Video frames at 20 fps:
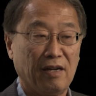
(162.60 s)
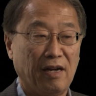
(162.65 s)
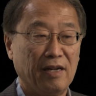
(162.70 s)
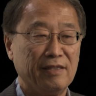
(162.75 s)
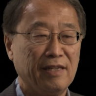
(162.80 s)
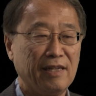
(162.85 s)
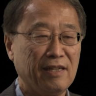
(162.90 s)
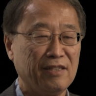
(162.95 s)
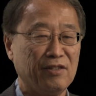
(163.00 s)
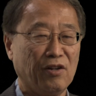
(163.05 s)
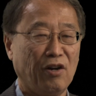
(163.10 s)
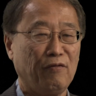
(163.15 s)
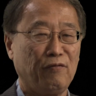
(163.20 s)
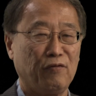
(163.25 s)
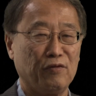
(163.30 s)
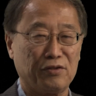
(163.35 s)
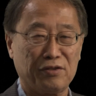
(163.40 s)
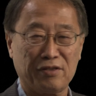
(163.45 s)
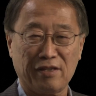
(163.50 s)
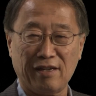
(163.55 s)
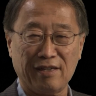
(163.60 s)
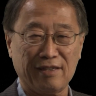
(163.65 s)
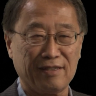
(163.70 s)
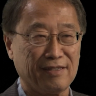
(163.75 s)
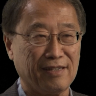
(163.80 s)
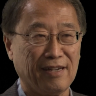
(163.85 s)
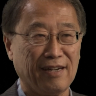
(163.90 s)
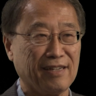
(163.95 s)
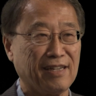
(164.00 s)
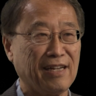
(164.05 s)
need an office.
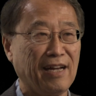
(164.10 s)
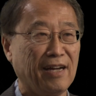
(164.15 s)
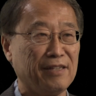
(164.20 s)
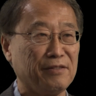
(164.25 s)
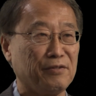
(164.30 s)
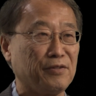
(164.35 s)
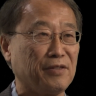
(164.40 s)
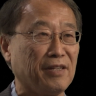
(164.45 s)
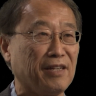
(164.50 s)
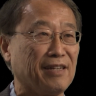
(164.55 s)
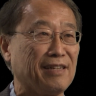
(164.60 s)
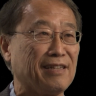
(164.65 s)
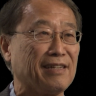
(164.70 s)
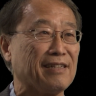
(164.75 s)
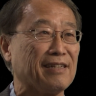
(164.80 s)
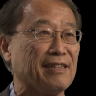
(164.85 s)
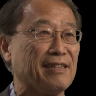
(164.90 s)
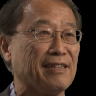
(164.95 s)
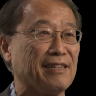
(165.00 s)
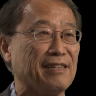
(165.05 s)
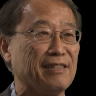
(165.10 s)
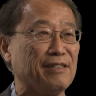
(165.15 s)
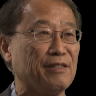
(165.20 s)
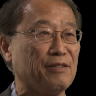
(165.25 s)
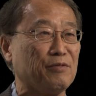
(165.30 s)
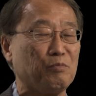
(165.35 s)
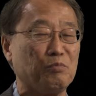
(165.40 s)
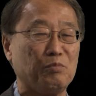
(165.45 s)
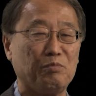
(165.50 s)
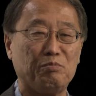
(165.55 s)
I can't think in
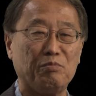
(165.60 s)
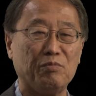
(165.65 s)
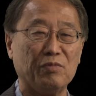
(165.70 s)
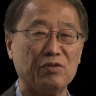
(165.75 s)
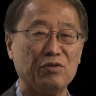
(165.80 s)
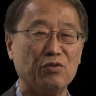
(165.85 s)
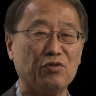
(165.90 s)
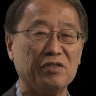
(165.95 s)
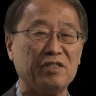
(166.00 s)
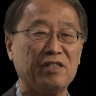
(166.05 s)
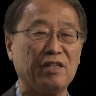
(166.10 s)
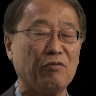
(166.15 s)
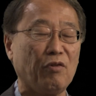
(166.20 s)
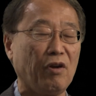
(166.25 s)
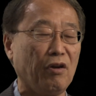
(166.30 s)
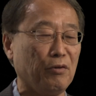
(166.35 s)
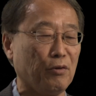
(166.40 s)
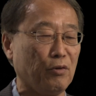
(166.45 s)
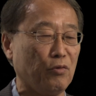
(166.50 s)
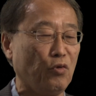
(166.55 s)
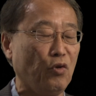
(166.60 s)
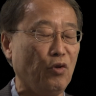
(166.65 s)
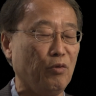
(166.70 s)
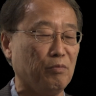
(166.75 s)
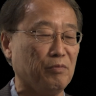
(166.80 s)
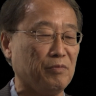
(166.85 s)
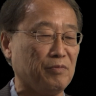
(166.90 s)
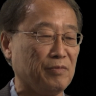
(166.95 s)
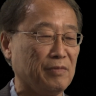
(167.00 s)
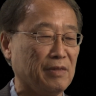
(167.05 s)
the noisy
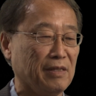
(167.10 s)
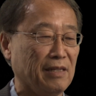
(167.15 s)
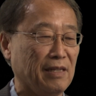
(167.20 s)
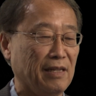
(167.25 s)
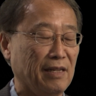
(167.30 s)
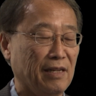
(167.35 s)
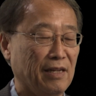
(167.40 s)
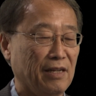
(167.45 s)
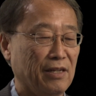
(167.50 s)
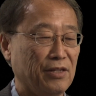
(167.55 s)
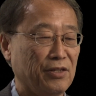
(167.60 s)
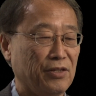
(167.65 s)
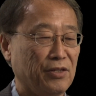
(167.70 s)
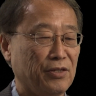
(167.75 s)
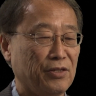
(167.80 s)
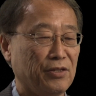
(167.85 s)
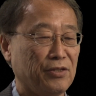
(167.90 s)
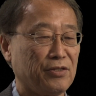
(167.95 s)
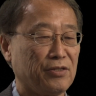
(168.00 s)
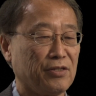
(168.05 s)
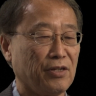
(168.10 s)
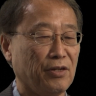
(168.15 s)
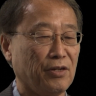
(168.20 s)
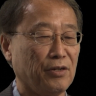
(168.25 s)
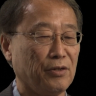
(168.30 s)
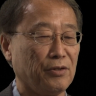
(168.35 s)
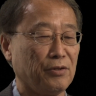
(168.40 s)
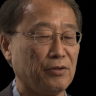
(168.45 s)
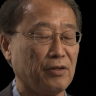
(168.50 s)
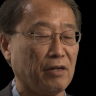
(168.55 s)
room.
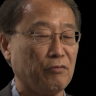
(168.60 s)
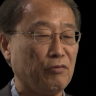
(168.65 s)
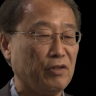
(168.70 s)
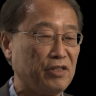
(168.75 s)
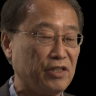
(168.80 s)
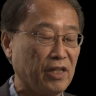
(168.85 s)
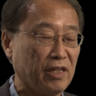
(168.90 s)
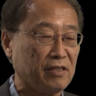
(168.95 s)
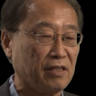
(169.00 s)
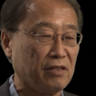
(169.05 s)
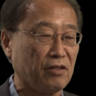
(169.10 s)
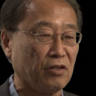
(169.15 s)
So I rejected